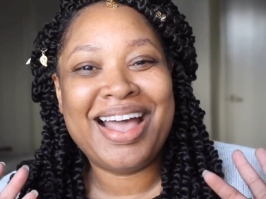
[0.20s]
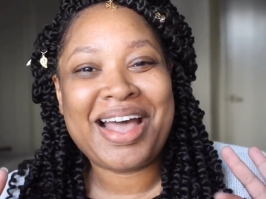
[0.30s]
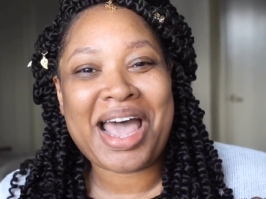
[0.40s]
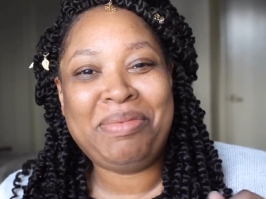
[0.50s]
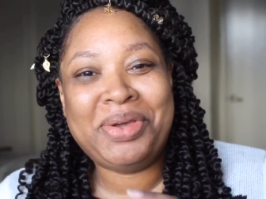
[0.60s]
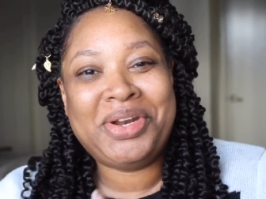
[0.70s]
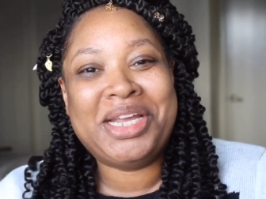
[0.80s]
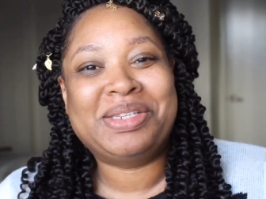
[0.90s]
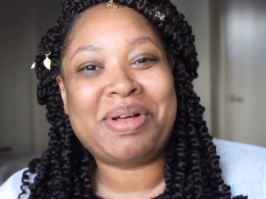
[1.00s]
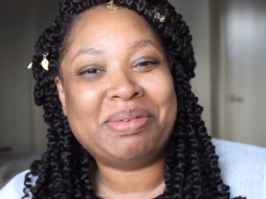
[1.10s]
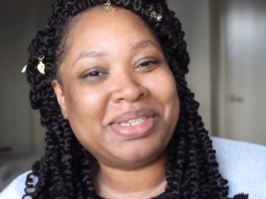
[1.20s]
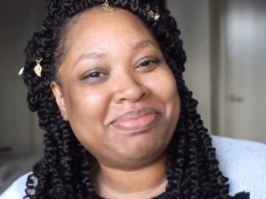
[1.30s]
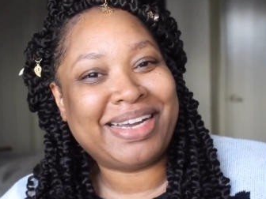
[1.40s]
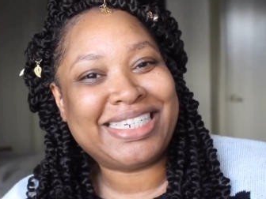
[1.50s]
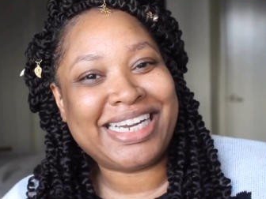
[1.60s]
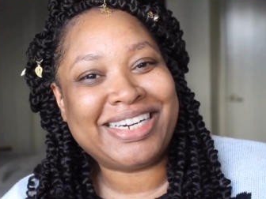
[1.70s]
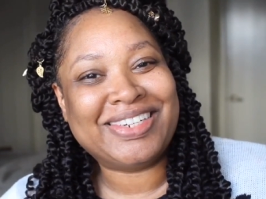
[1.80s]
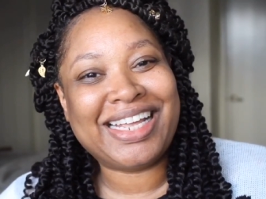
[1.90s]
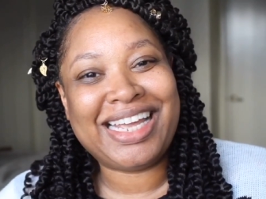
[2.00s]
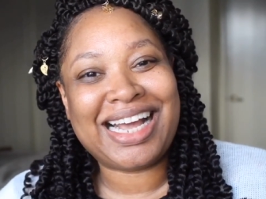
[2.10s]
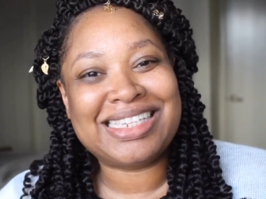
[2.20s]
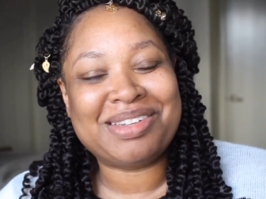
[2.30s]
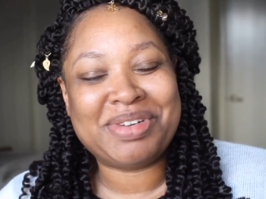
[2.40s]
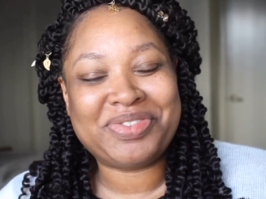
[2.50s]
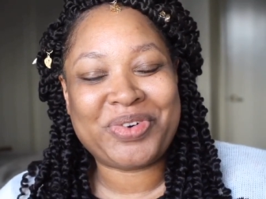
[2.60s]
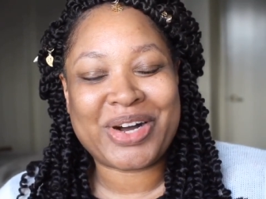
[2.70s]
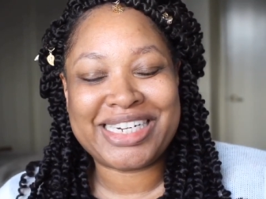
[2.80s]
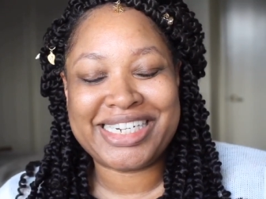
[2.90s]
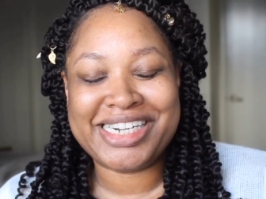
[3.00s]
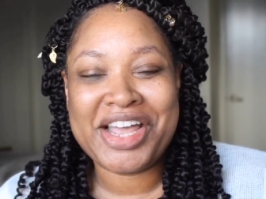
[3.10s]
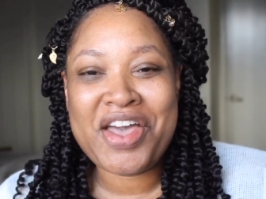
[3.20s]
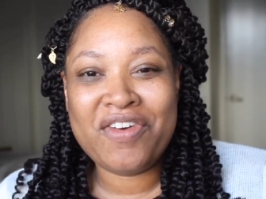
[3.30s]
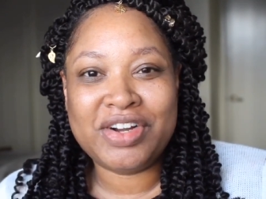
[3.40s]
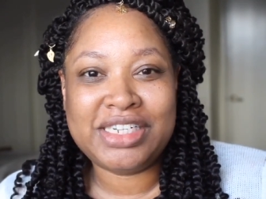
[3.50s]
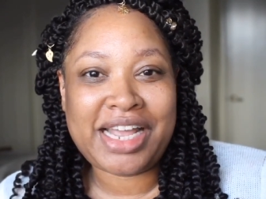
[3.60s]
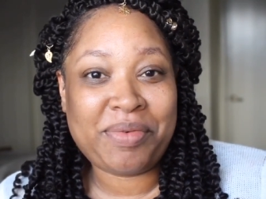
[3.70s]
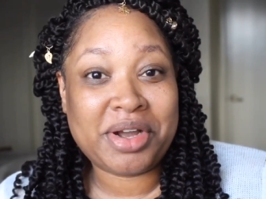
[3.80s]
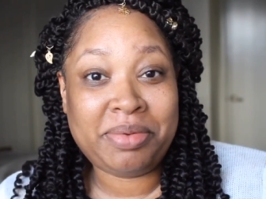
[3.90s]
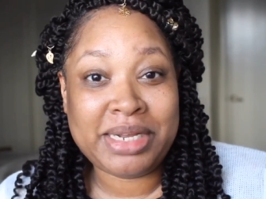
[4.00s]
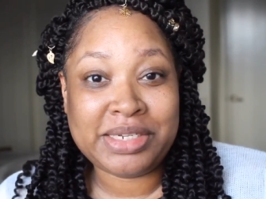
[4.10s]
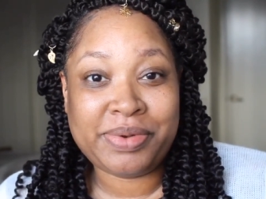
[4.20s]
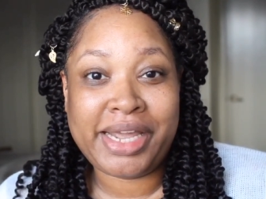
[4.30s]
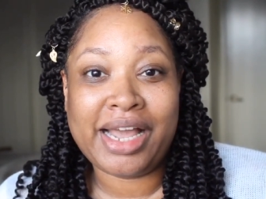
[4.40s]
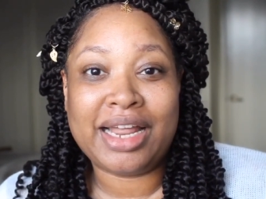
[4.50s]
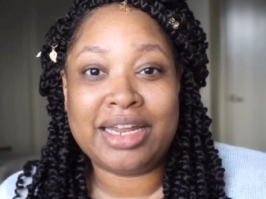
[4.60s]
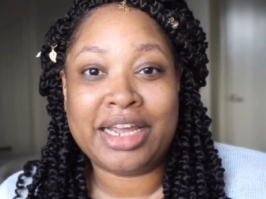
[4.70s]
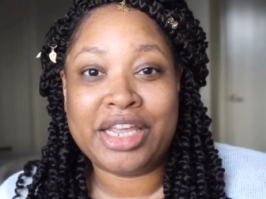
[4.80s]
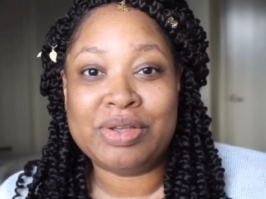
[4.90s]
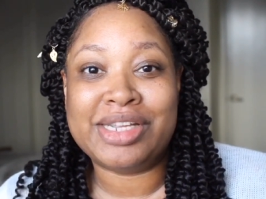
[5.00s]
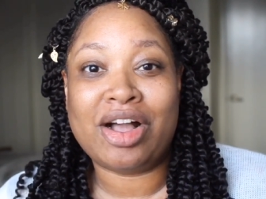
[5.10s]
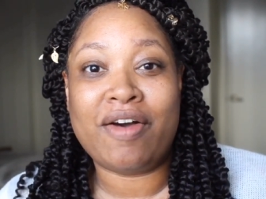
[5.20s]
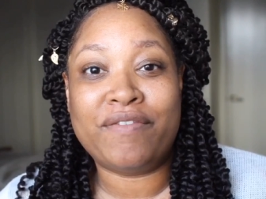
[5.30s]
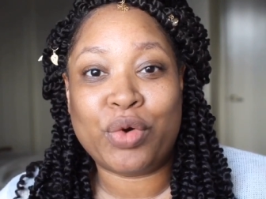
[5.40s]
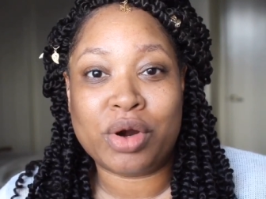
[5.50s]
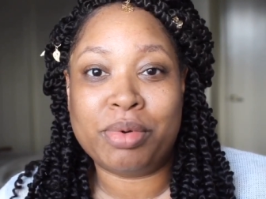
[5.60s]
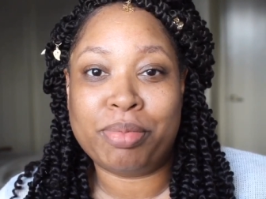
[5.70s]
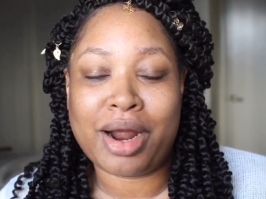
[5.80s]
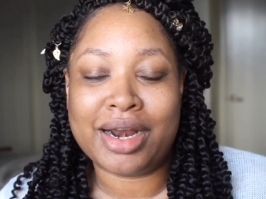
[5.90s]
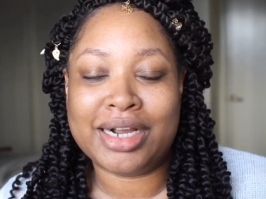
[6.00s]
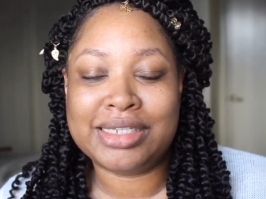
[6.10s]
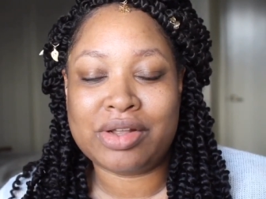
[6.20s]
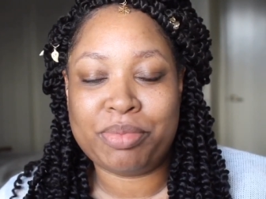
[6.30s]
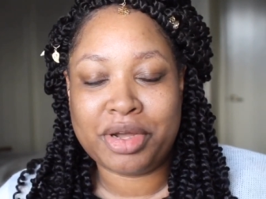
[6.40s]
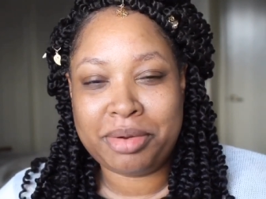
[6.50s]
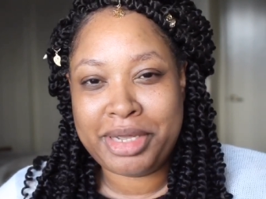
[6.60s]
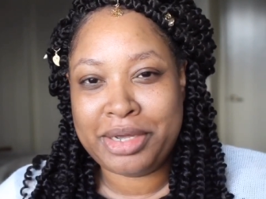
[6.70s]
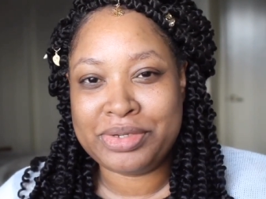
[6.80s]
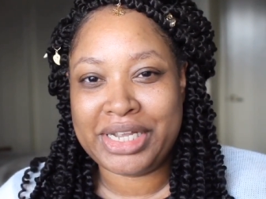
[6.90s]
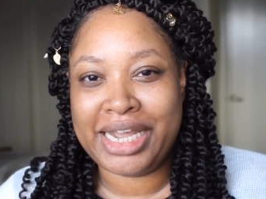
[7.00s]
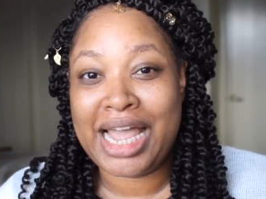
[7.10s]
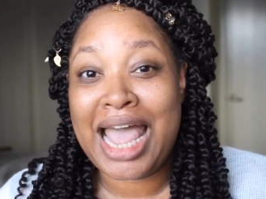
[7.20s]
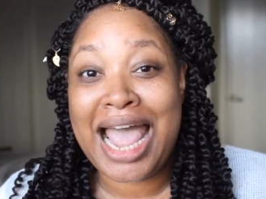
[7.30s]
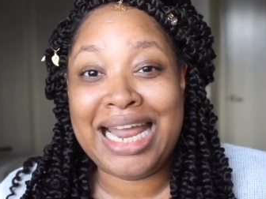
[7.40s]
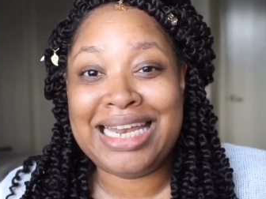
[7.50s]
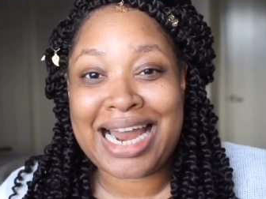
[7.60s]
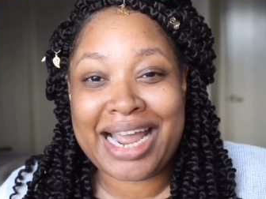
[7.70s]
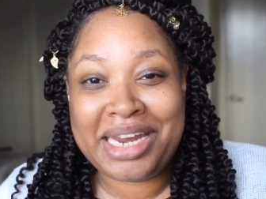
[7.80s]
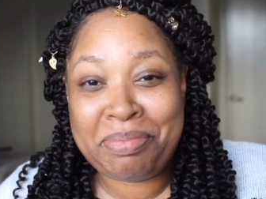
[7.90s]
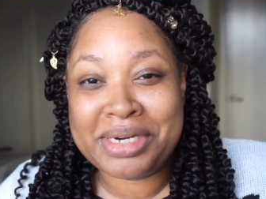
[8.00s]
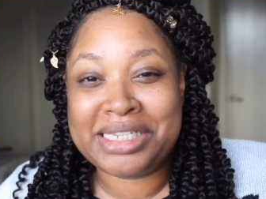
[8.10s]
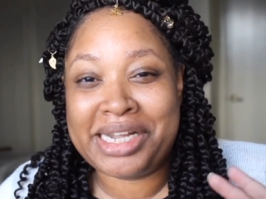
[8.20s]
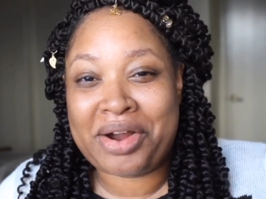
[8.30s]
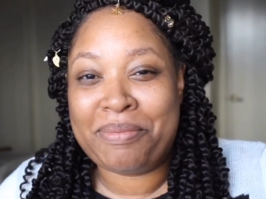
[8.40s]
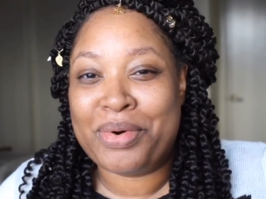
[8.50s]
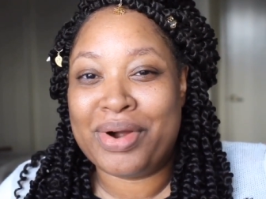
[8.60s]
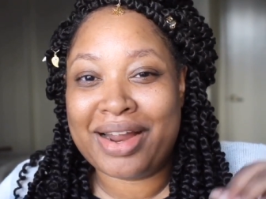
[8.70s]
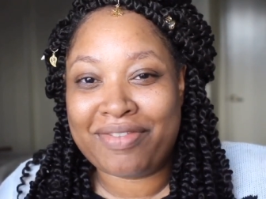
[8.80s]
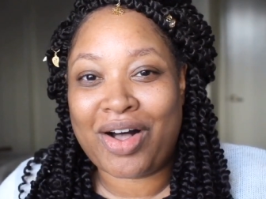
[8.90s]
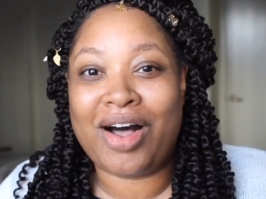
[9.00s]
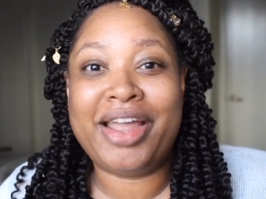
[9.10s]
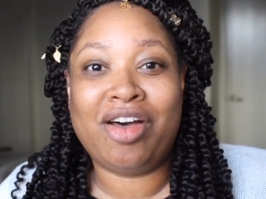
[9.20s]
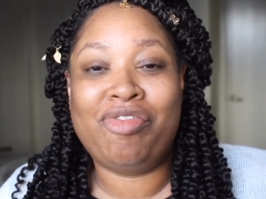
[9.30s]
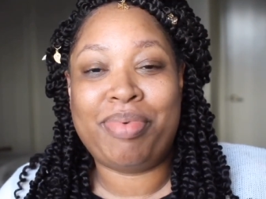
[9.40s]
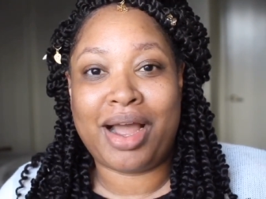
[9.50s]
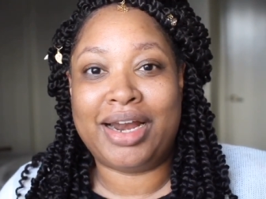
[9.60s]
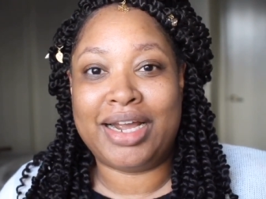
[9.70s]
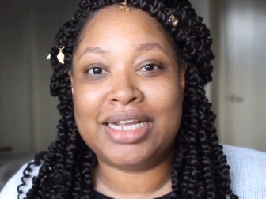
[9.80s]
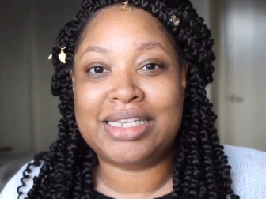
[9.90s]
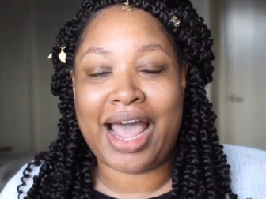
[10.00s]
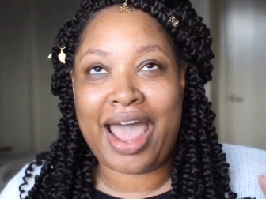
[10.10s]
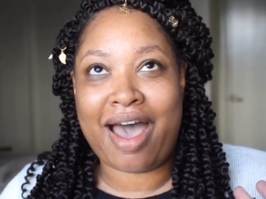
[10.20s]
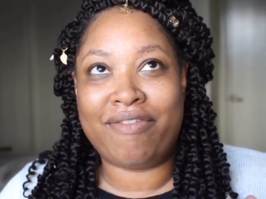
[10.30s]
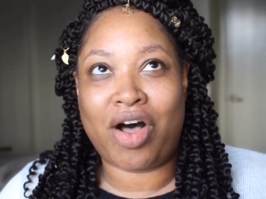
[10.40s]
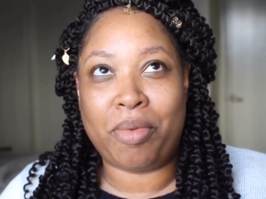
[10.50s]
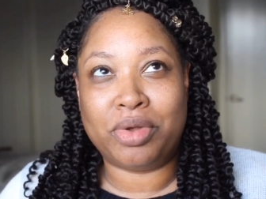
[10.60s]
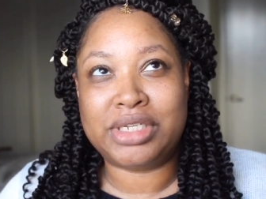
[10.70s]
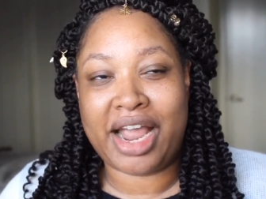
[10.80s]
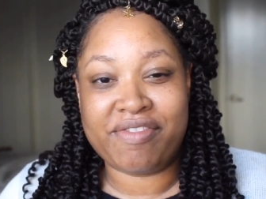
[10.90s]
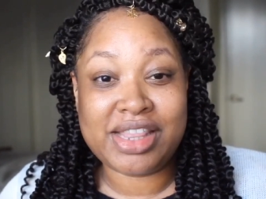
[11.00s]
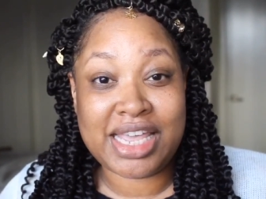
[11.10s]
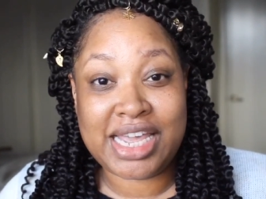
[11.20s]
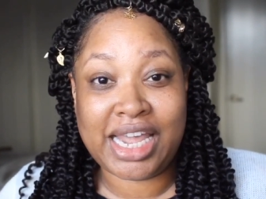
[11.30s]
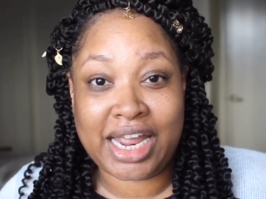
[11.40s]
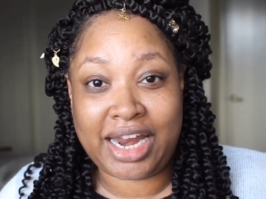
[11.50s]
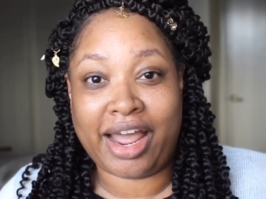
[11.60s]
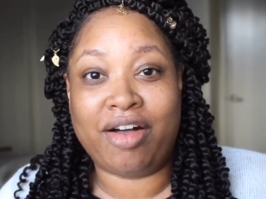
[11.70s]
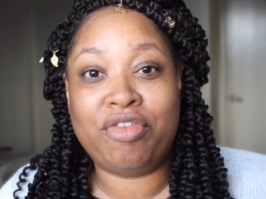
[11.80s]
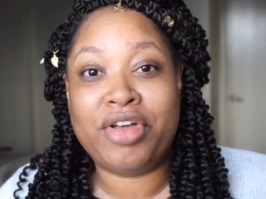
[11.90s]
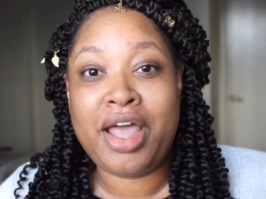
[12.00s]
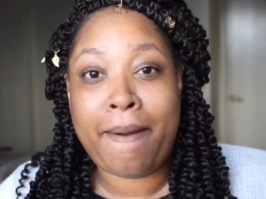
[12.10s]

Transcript: Hi beauties, welcome to my channel. Thank you guys so much for watching. For today we're going to be doing a look using affordable products. So I'm going to be using 90% or more of all e.l.f. products. I have almost everything in e.l.f.